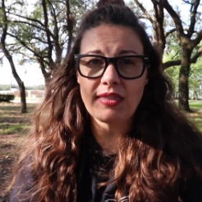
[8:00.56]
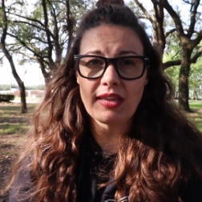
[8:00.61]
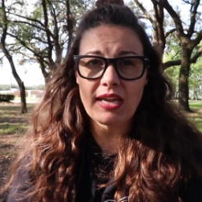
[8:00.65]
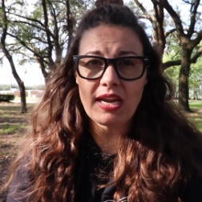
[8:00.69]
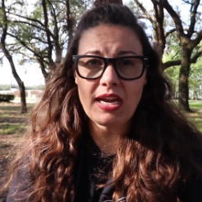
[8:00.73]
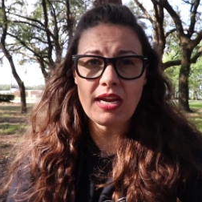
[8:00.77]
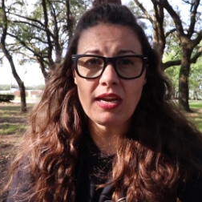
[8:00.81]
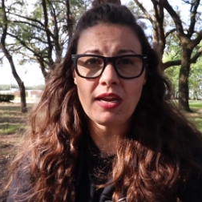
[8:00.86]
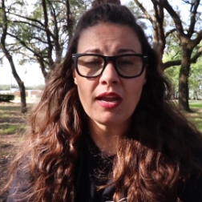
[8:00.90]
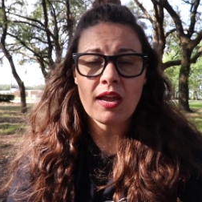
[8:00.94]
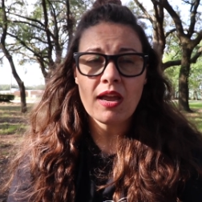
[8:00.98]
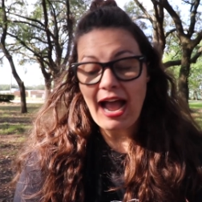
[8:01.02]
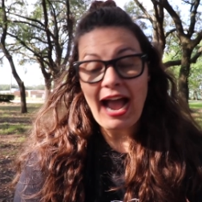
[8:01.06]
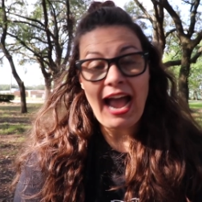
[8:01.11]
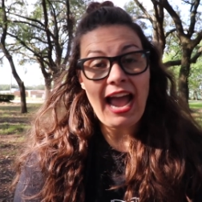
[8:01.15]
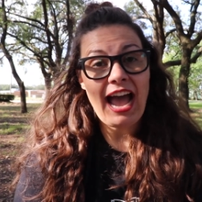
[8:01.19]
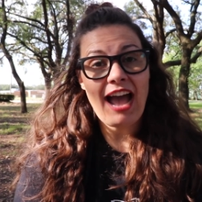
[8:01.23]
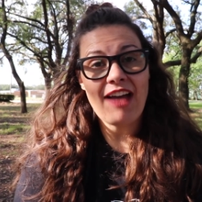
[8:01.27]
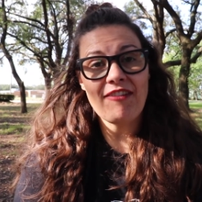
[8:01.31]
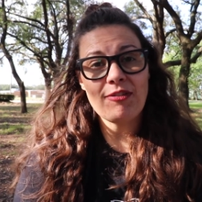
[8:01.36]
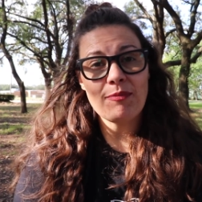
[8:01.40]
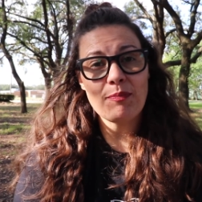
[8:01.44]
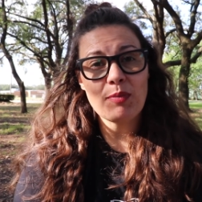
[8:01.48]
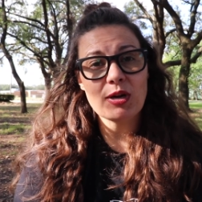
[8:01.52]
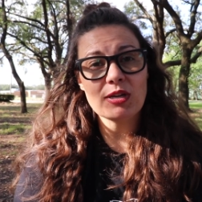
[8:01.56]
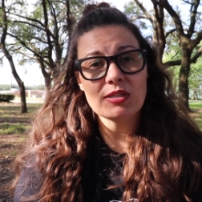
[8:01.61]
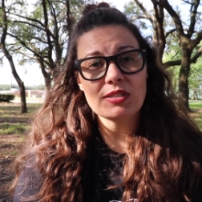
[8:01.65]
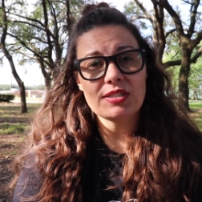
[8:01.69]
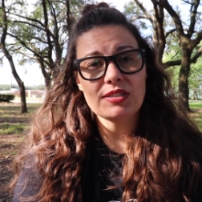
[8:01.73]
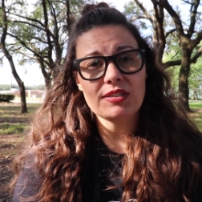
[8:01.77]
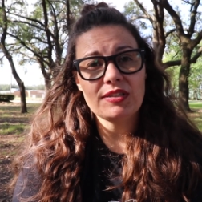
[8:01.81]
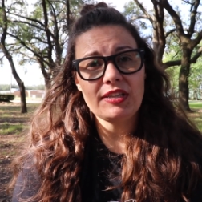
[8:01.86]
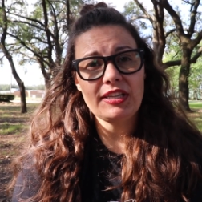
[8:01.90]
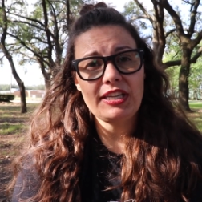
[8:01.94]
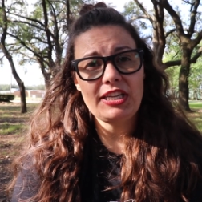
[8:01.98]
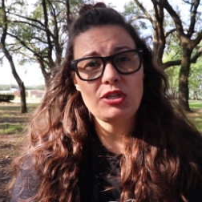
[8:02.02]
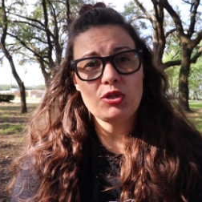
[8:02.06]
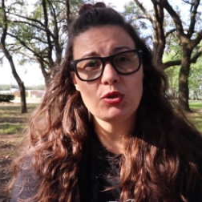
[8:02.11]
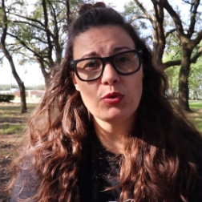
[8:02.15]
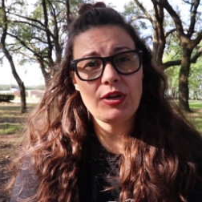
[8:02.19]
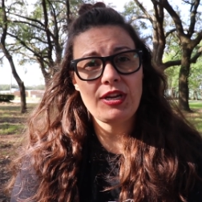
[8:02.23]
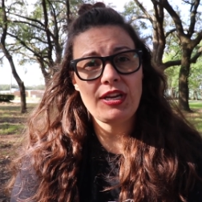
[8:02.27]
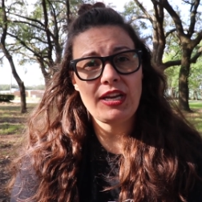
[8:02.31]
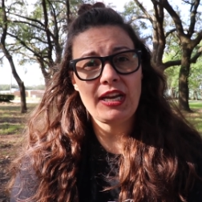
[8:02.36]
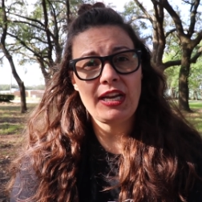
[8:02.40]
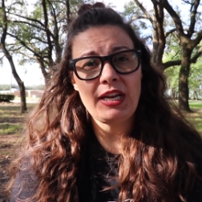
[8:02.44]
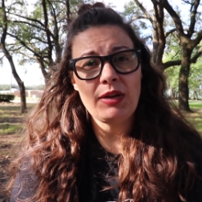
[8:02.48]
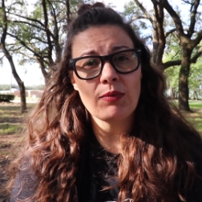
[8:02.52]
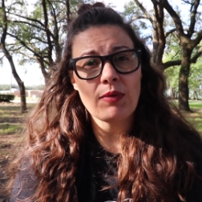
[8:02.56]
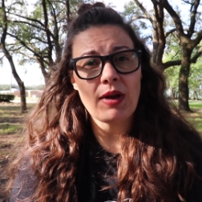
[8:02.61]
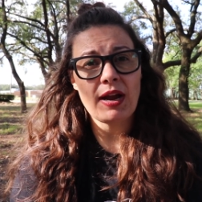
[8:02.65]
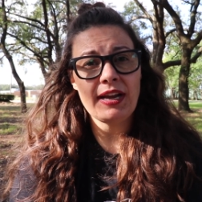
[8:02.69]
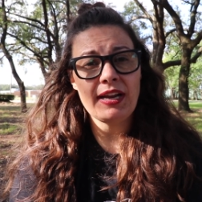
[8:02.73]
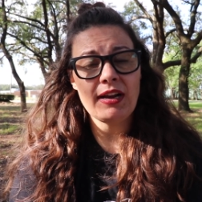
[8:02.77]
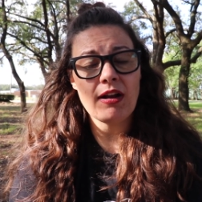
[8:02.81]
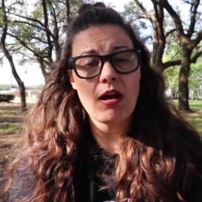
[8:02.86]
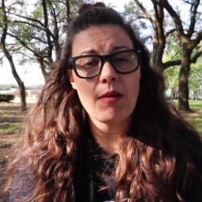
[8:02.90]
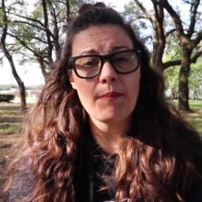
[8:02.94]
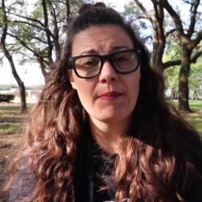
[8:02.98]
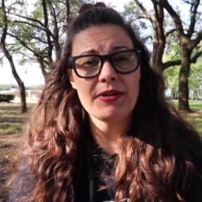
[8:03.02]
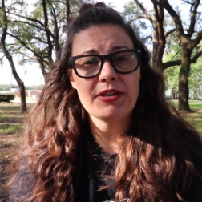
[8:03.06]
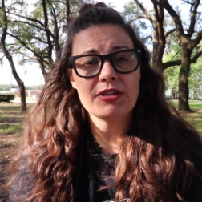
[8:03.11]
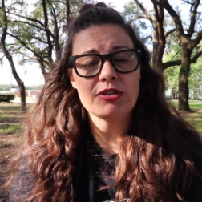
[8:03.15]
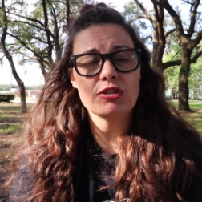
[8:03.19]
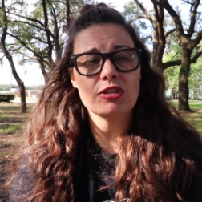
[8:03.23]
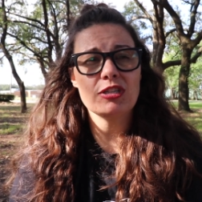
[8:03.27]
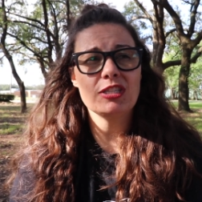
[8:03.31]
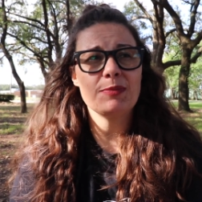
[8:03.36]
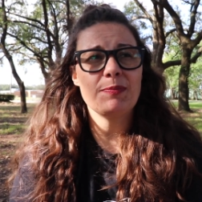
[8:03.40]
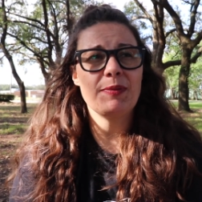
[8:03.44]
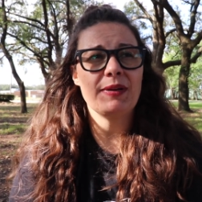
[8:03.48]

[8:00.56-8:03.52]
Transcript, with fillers: thing. I haven't personally joined any writing competitions,